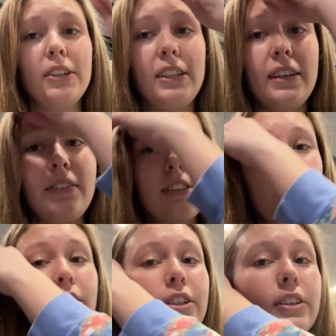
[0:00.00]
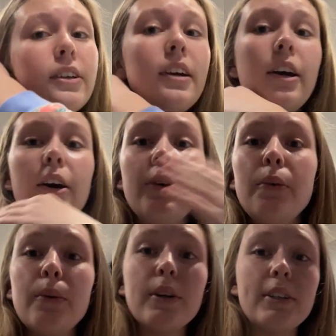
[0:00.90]
give it to her
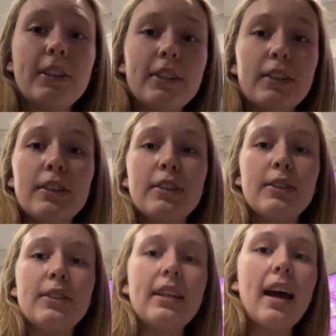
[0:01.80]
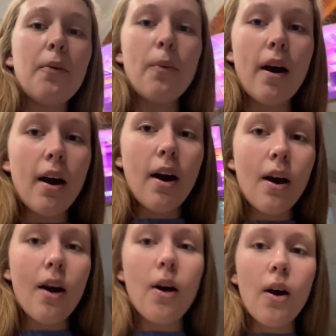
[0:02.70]
co-workers.
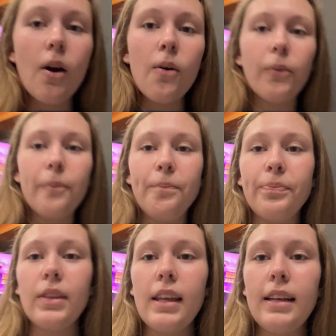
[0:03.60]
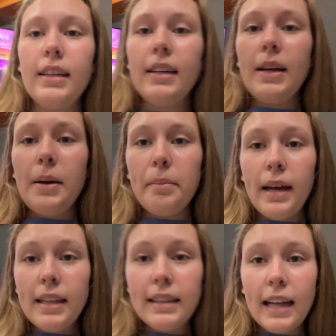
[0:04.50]
Hello.
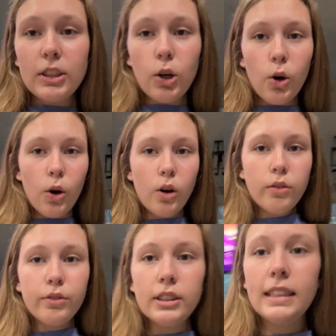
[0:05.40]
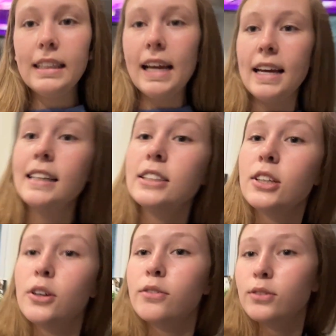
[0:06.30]
But that's all for today's
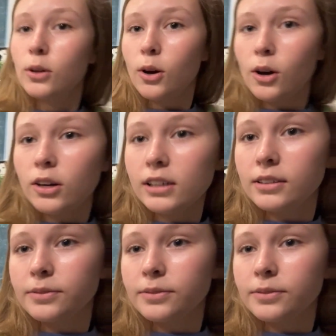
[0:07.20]
vlog.